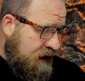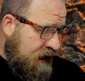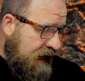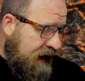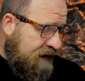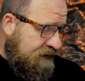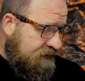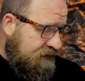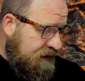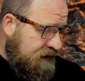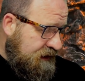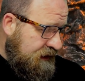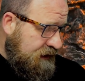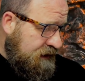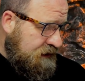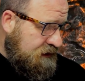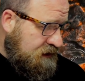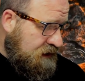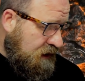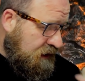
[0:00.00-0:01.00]
Everything
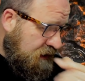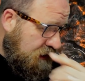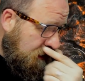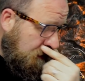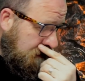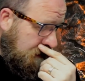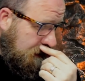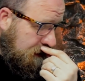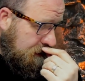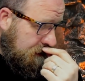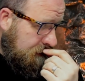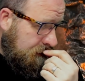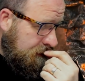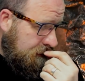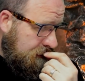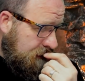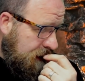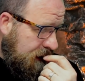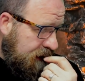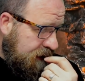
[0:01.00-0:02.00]
has gone up
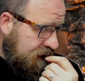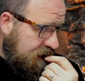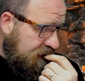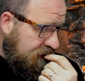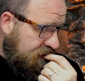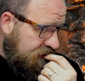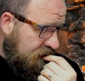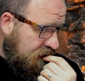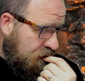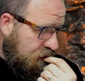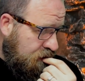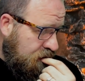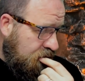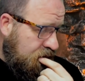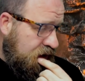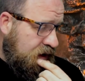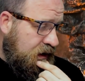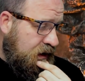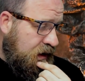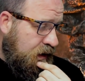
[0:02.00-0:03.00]
except for the
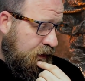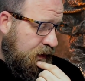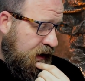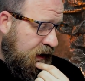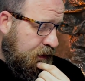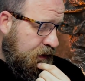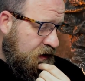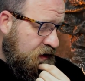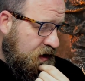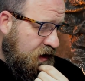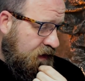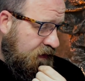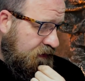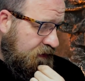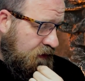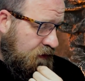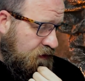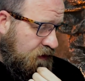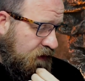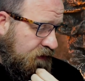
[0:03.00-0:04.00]
Rune Sun on Magma Drop,
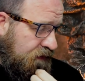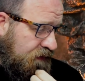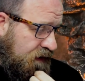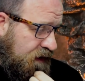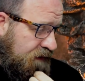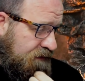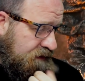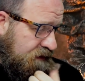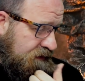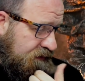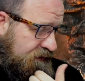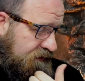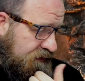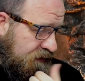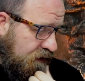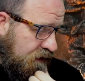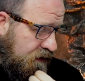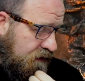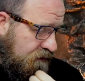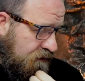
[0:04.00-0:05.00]
the Runefather on
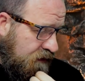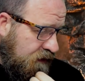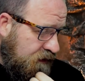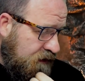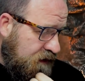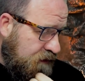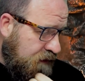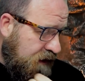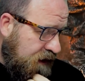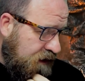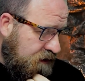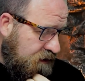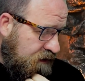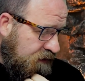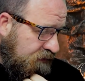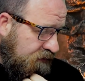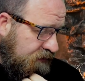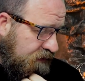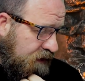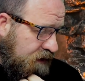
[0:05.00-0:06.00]
foot, the Rune Smiter
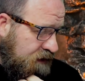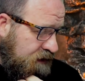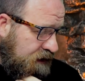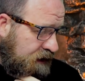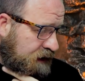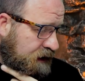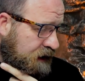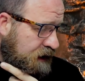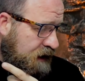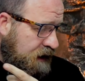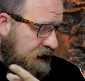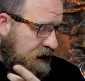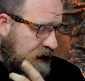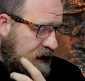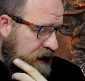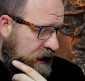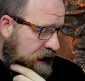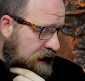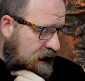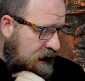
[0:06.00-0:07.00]
on foot.
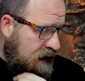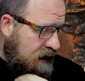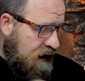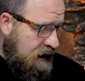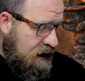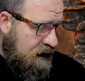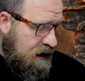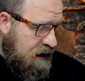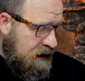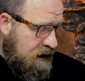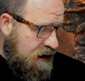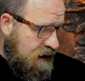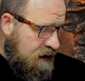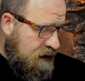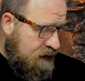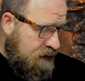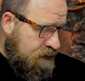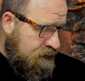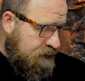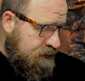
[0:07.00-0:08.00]

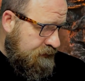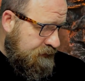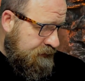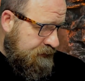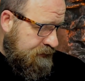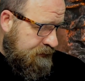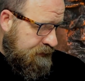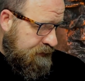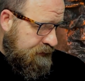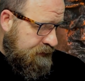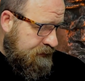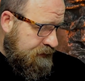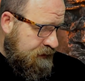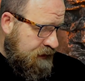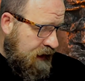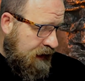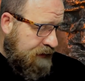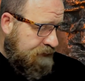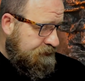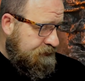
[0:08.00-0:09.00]

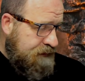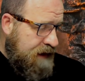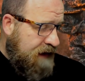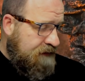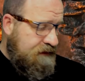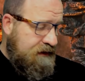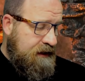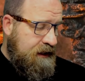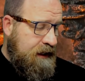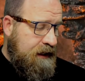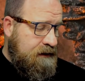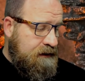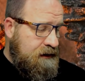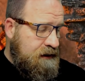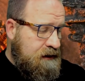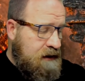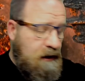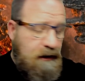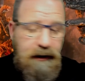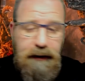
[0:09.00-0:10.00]
Yeah, everything else
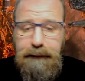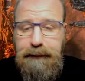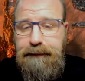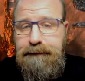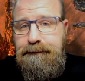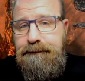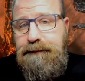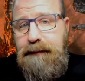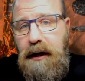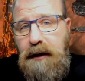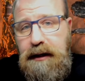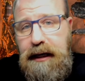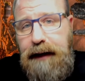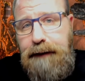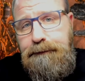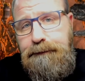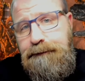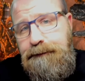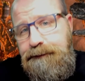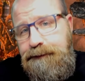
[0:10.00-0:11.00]
has gone up. Okay.